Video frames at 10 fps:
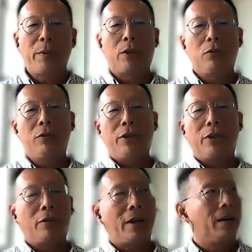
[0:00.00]
So we do,
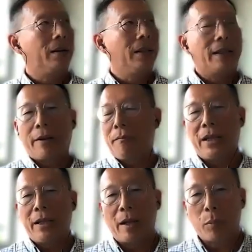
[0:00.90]
you know, uh, in our
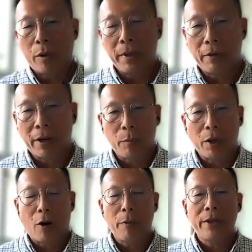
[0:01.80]
in our employment, right?
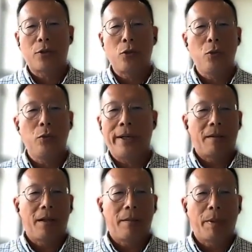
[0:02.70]
We always mm. do
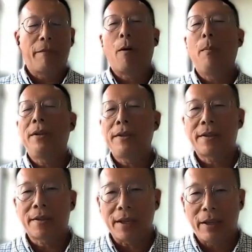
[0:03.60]
uh,
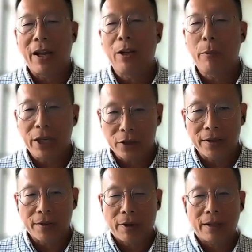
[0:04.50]
performance
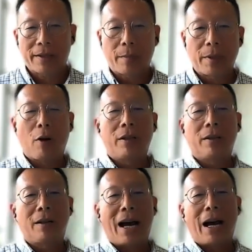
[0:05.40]
evaluations, right? Sometimes
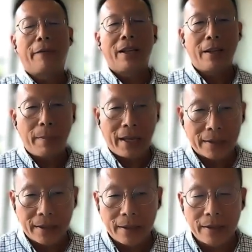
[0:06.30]
on a half yearly
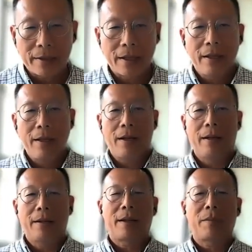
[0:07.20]
basis,
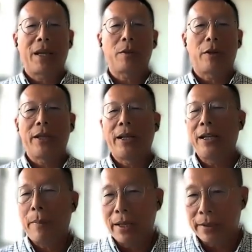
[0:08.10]
uh, sometimes on
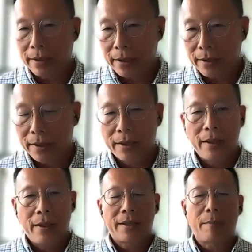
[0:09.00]
yearly basis.
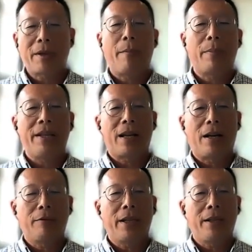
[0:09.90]
mm Some companies
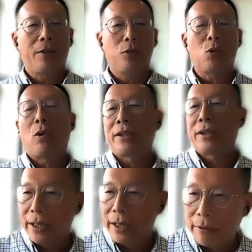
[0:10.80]
now they do
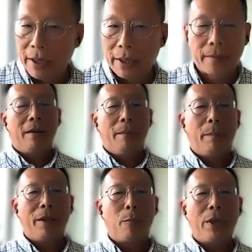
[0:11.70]
quarterly, right?
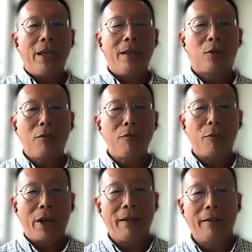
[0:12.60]
But we don't
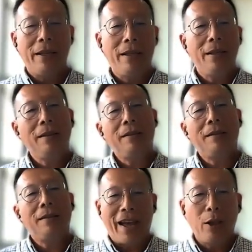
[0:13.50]
really
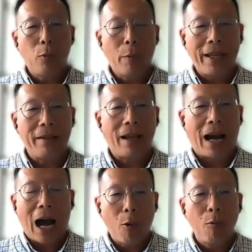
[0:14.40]
evaluate
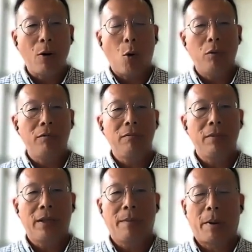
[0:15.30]
our
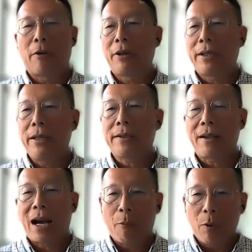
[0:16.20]
own uh,
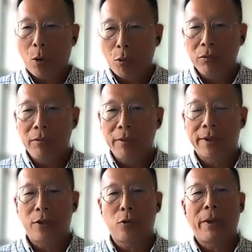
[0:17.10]
priorities, our
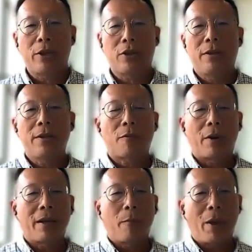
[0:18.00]
own situations,
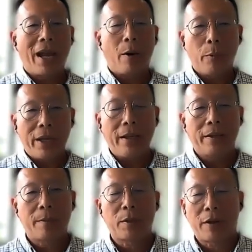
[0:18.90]
right? Where are we
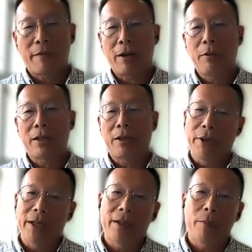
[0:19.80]
in terms of our
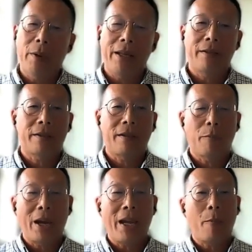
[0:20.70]
career? Where
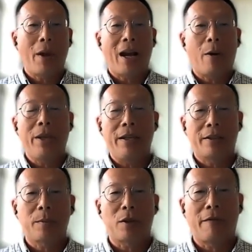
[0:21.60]
where where are we
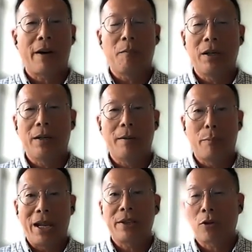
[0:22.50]
in terms of our
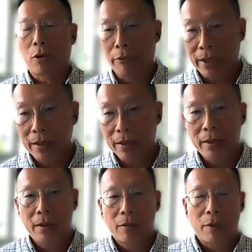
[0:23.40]
brand story,
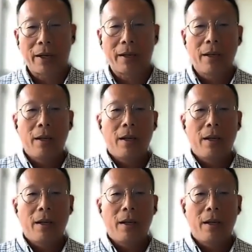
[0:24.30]
mm. right?